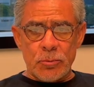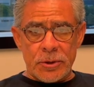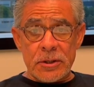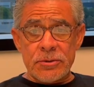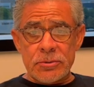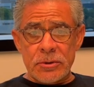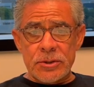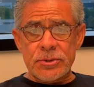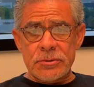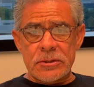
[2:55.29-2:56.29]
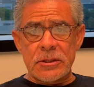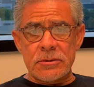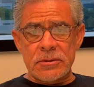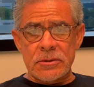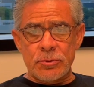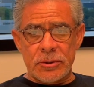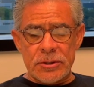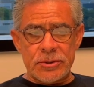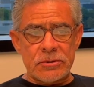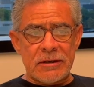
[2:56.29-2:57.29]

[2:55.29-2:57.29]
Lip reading: working through issues, getting to the root issues.